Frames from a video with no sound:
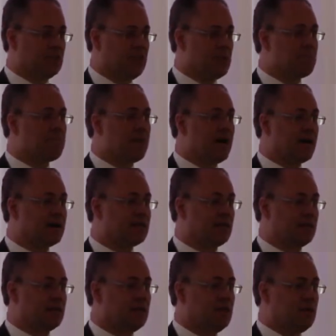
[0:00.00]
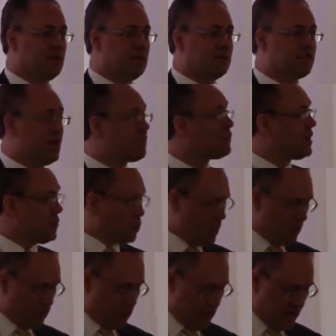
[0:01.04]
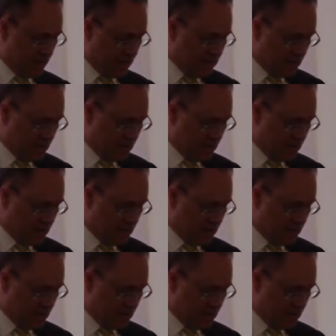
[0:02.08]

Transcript: impact and stuff that we read.